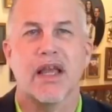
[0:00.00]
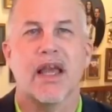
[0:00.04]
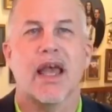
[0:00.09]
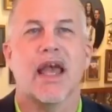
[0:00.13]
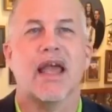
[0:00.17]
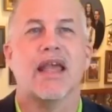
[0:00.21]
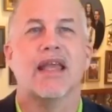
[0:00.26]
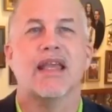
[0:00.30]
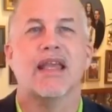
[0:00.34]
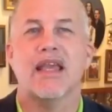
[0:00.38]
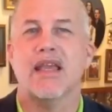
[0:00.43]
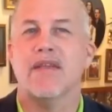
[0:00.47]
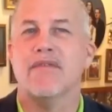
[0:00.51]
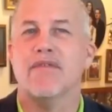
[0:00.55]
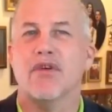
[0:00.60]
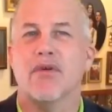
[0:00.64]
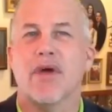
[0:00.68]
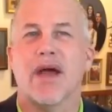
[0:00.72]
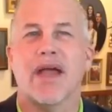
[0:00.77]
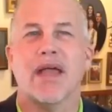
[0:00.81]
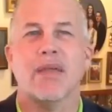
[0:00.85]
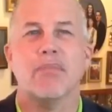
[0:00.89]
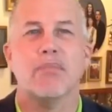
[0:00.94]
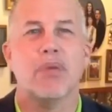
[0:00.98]
and give you
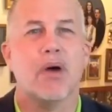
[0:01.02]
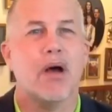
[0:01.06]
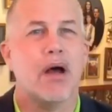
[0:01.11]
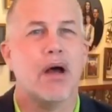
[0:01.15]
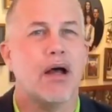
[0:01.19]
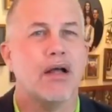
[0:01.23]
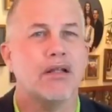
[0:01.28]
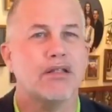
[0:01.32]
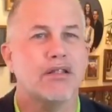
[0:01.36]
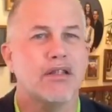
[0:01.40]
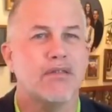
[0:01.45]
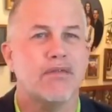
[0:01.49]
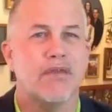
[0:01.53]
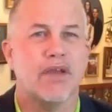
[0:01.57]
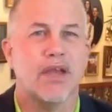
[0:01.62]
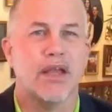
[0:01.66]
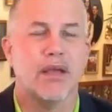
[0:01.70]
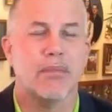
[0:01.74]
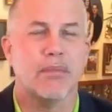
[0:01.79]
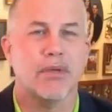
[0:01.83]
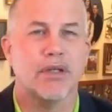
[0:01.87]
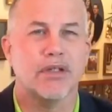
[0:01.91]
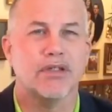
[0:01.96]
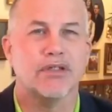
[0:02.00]
a positive
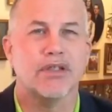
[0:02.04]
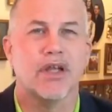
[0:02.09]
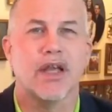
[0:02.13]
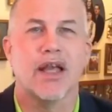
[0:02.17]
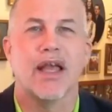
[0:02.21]
image